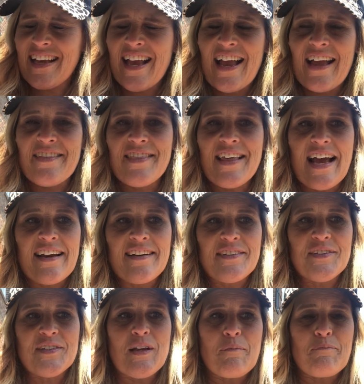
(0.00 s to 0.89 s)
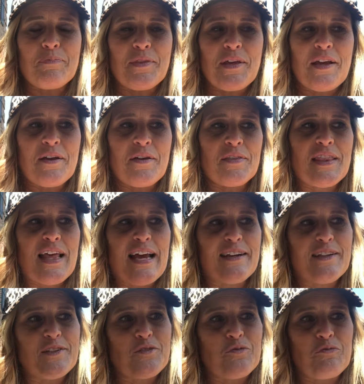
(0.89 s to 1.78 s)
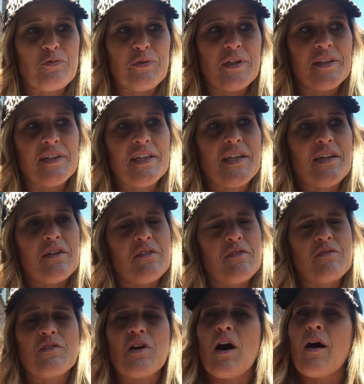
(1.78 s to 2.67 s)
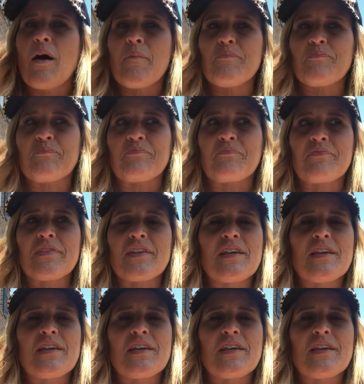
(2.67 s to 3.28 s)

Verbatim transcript: And that is something that is really um,